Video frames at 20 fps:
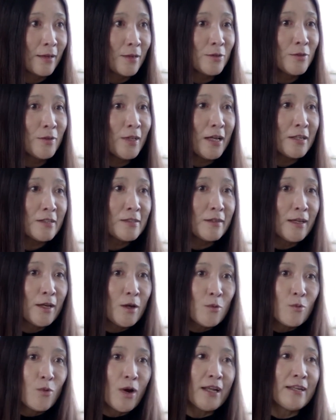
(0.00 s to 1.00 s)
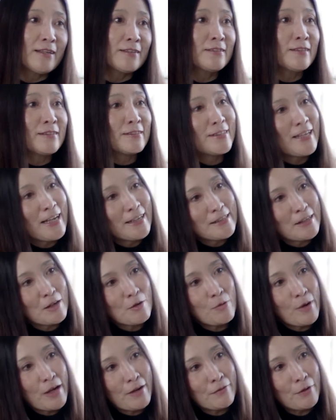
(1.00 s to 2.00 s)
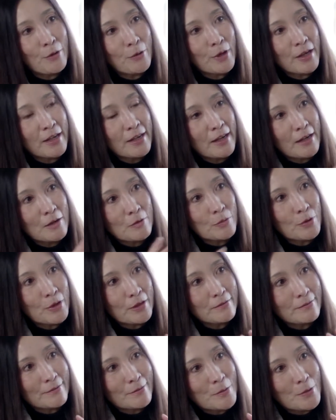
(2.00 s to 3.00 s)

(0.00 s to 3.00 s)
So that's one is a static way of looking at what,